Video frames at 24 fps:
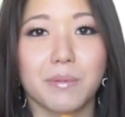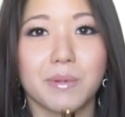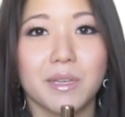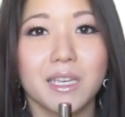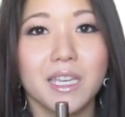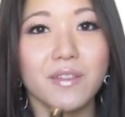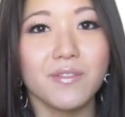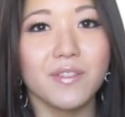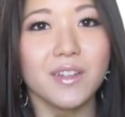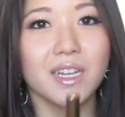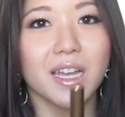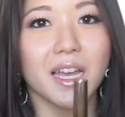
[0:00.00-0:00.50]
But
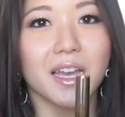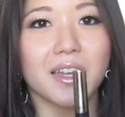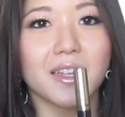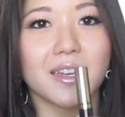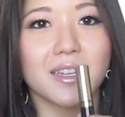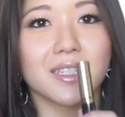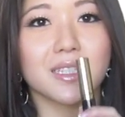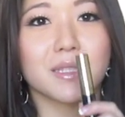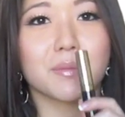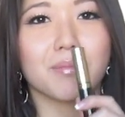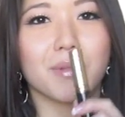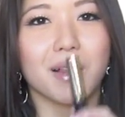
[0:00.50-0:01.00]
even at
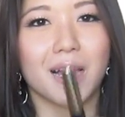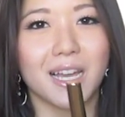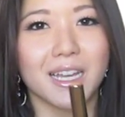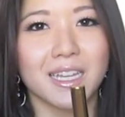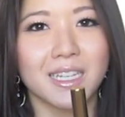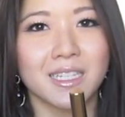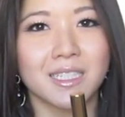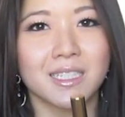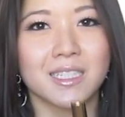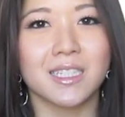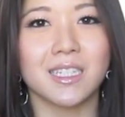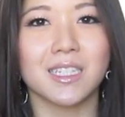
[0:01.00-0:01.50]
its
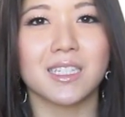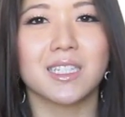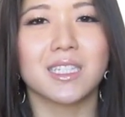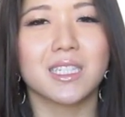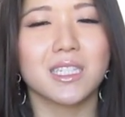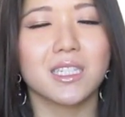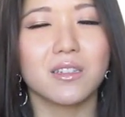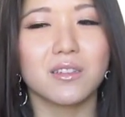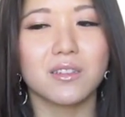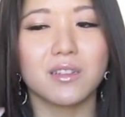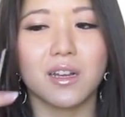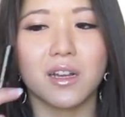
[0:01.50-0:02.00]
blackest, it's
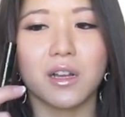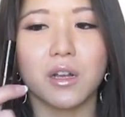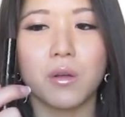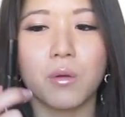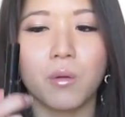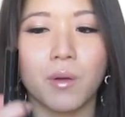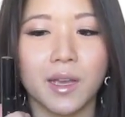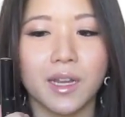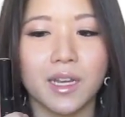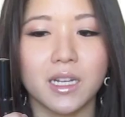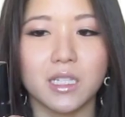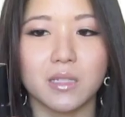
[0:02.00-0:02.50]
still not
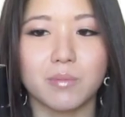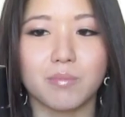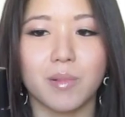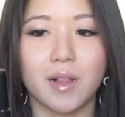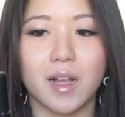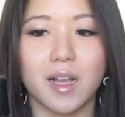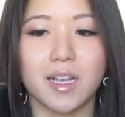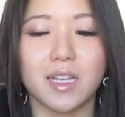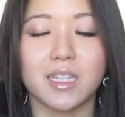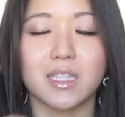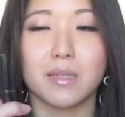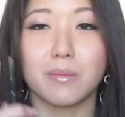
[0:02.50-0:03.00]
quite as
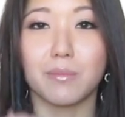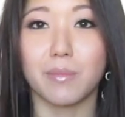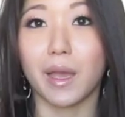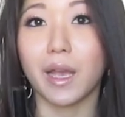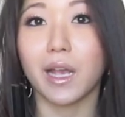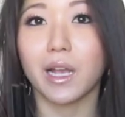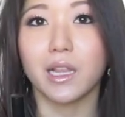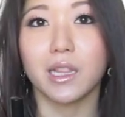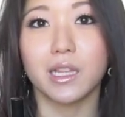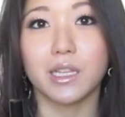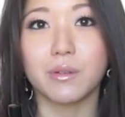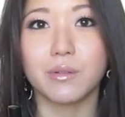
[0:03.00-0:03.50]
black as the
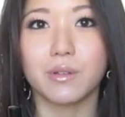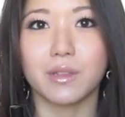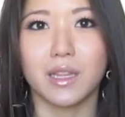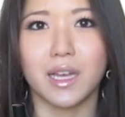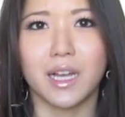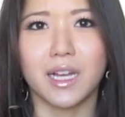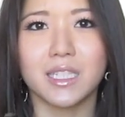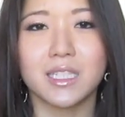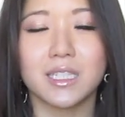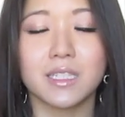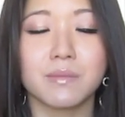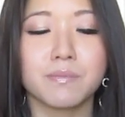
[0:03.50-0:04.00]
MAC Liquid
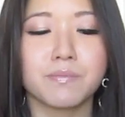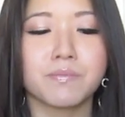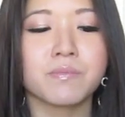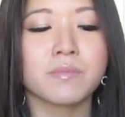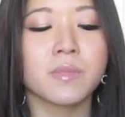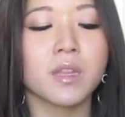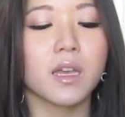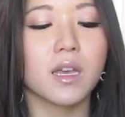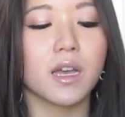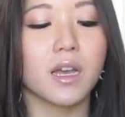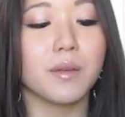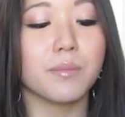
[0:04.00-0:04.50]
Lash.
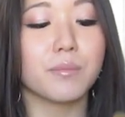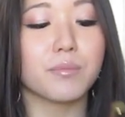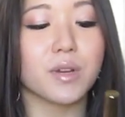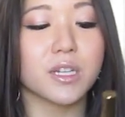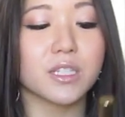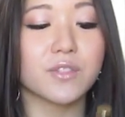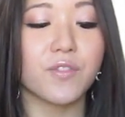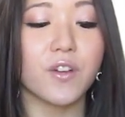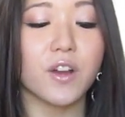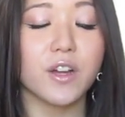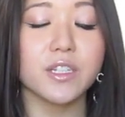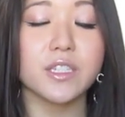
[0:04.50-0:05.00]

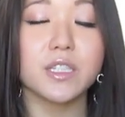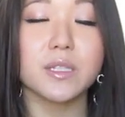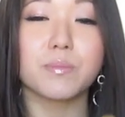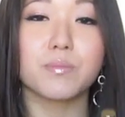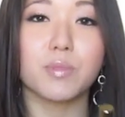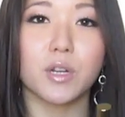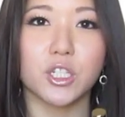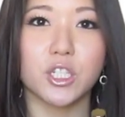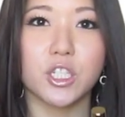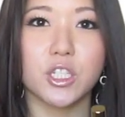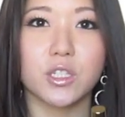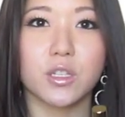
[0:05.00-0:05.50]
As far as the
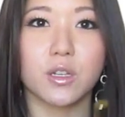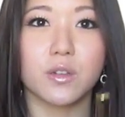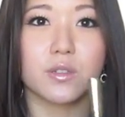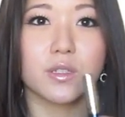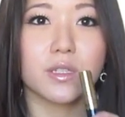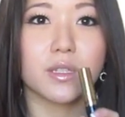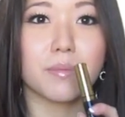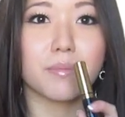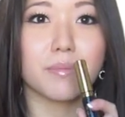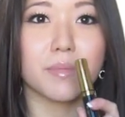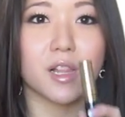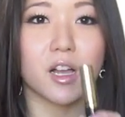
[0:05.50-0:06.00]
brushes goes,
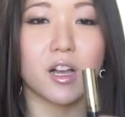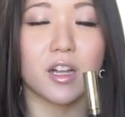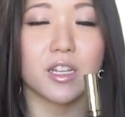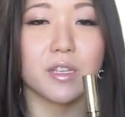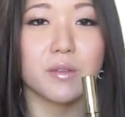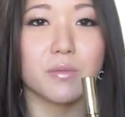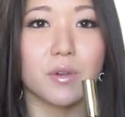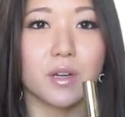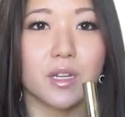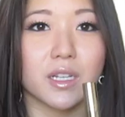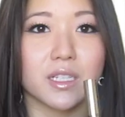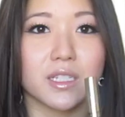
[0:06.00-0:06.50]
the
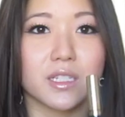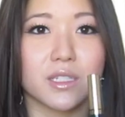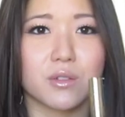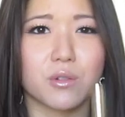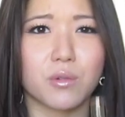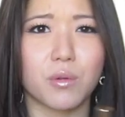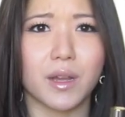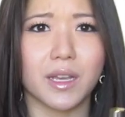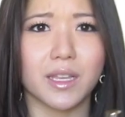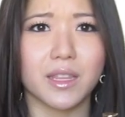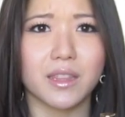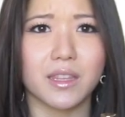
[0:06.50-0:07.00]
Milani one is
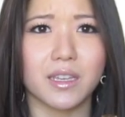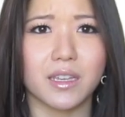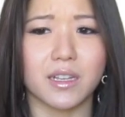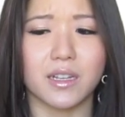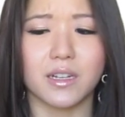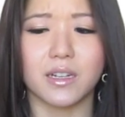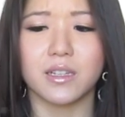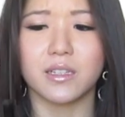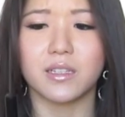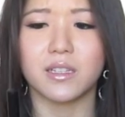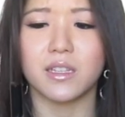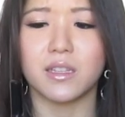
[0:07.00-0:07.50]
quite thicker,
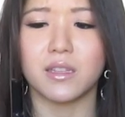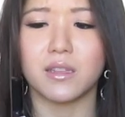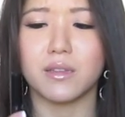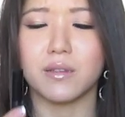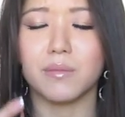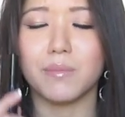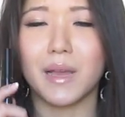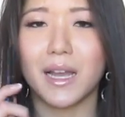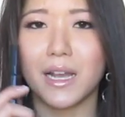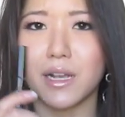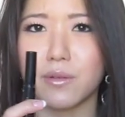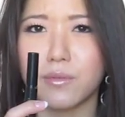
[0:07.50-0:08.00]
and then the
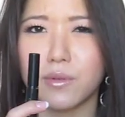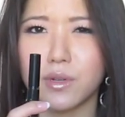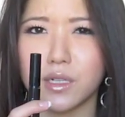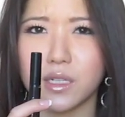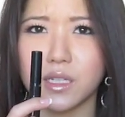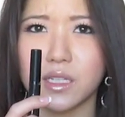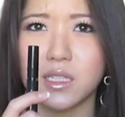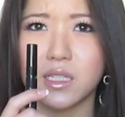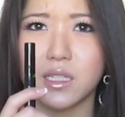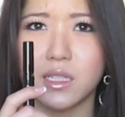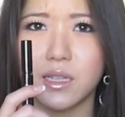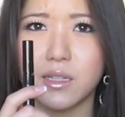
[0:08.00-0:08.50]
MAC one
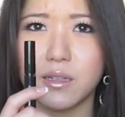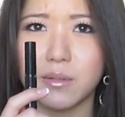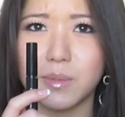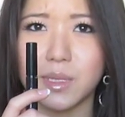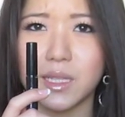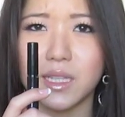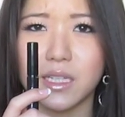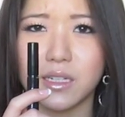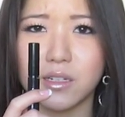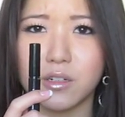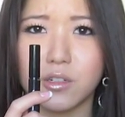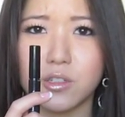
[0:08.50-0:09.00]
is a little
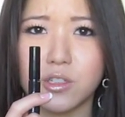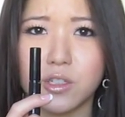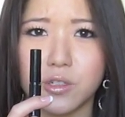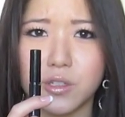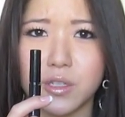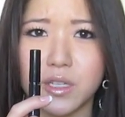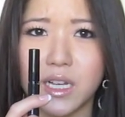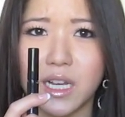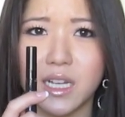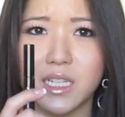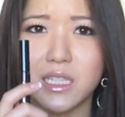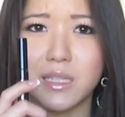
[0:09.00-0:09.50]
bit thinner. I'll show
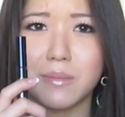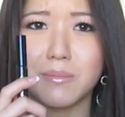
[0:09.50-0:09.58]
you guys.